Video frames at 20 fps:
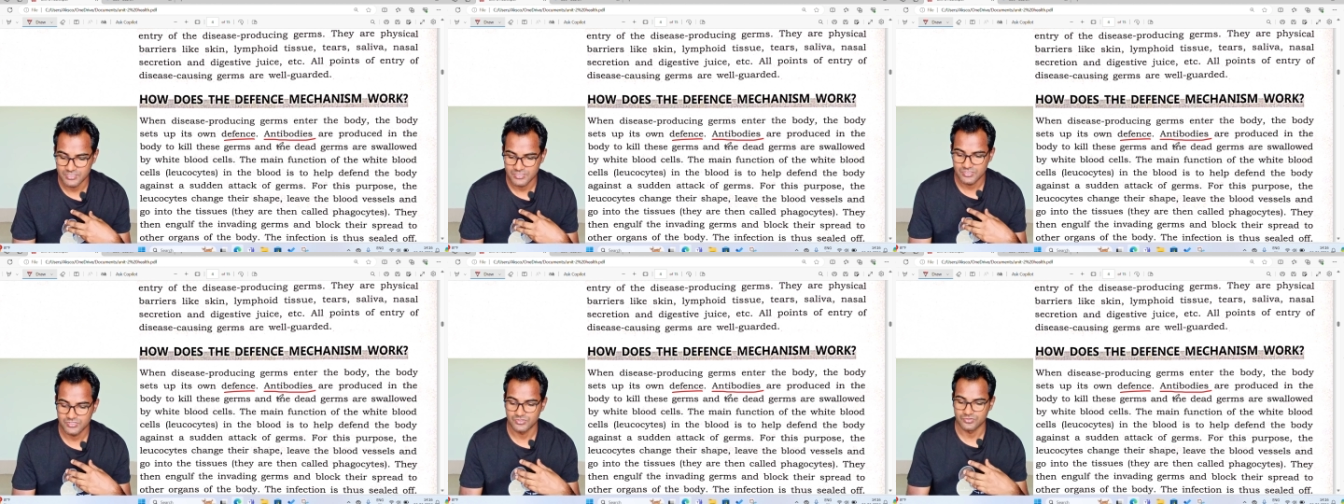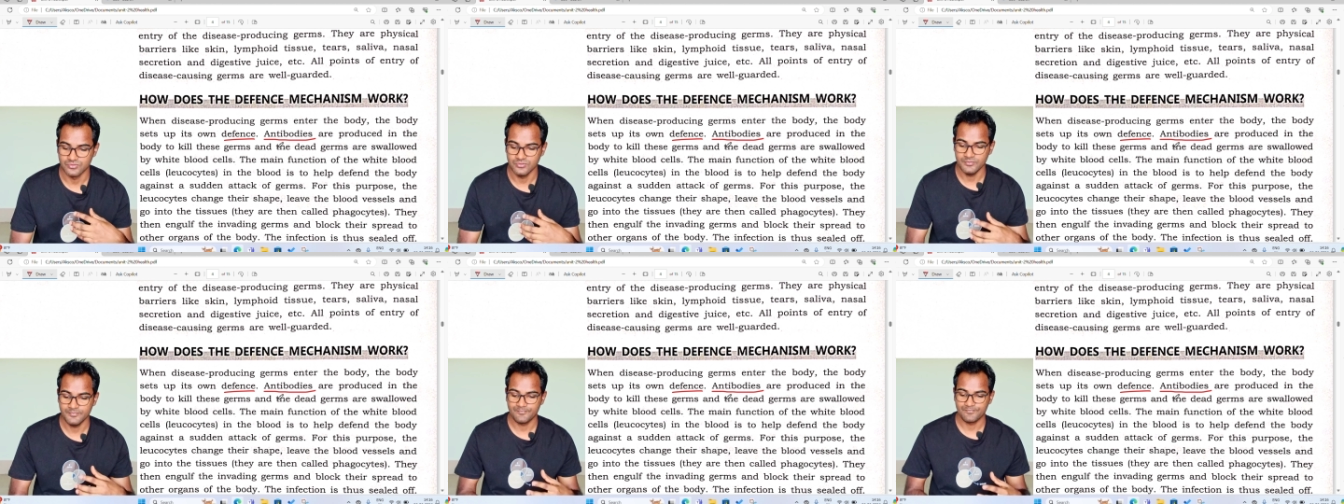
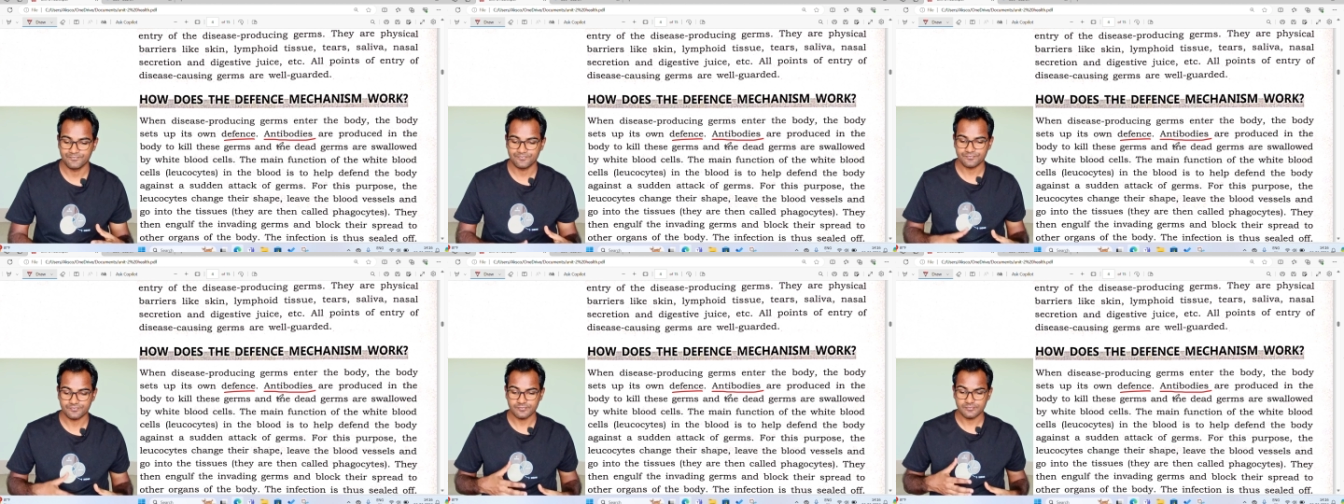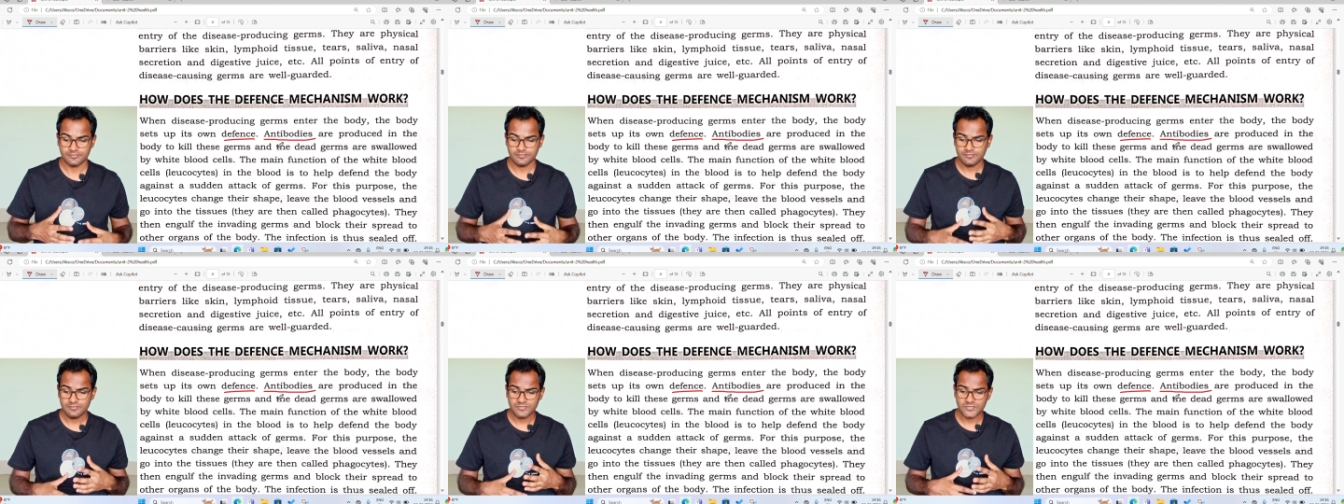So
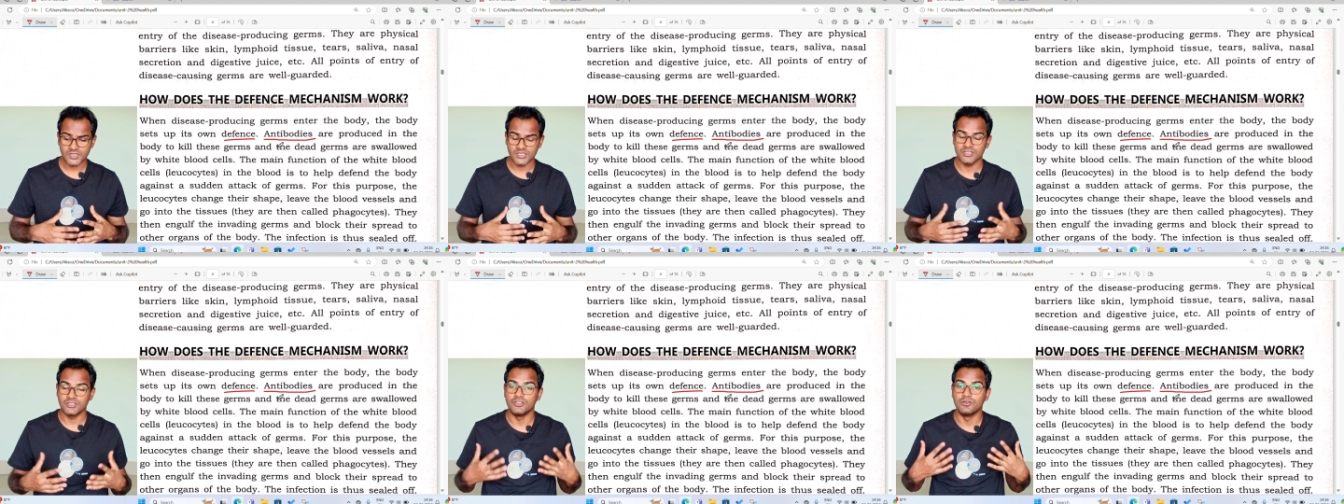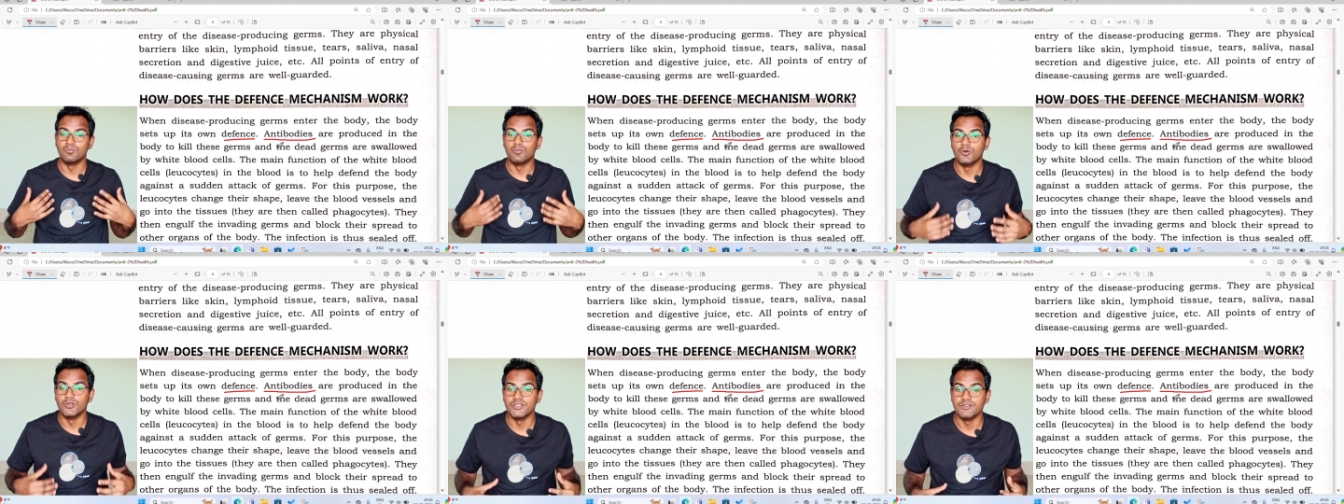the
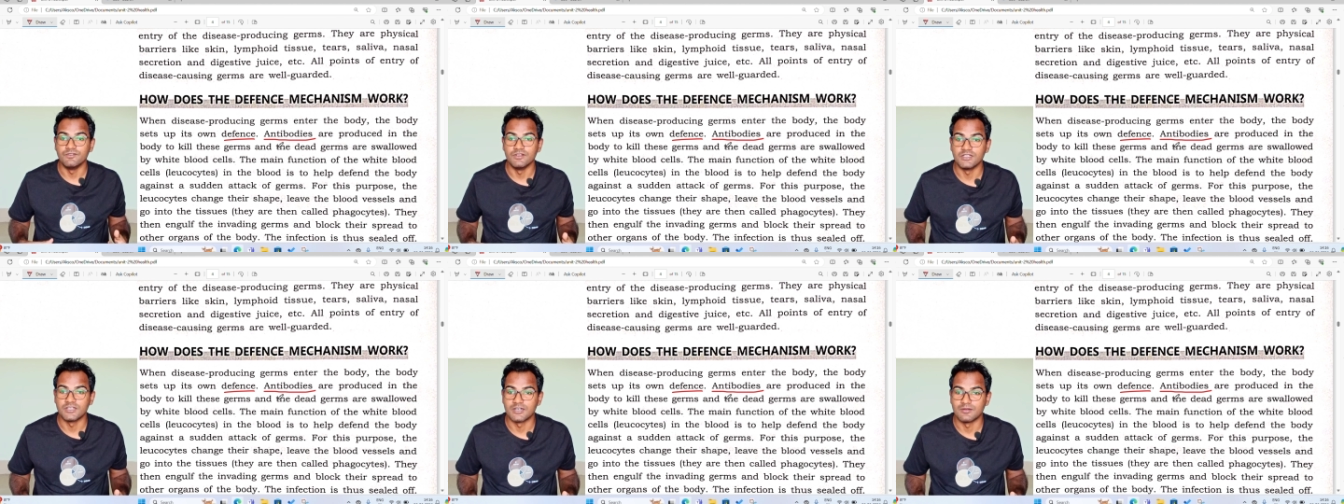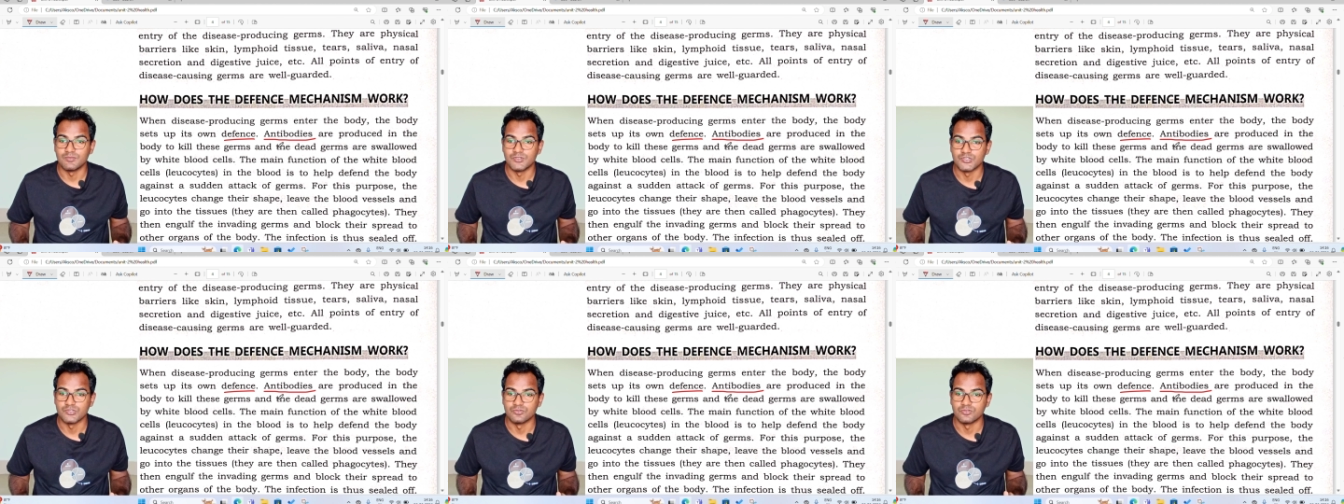body will
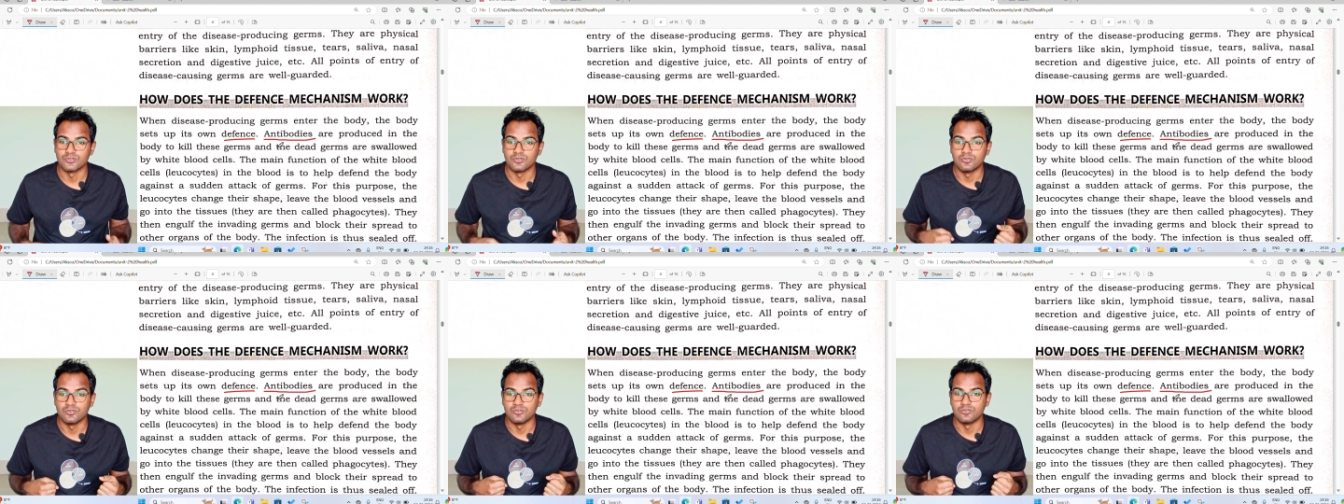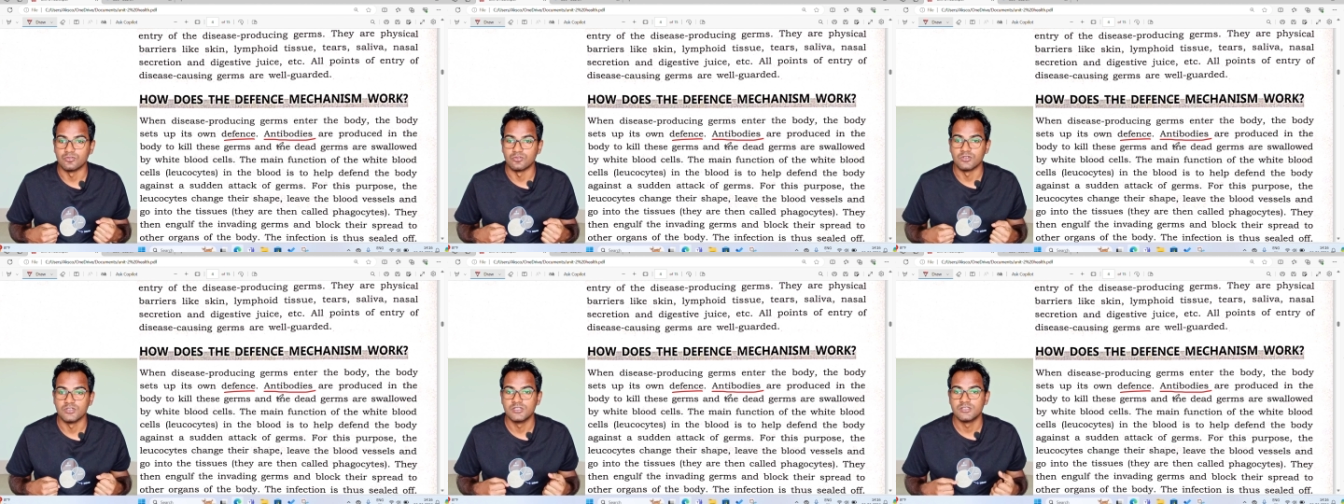come to know, oh,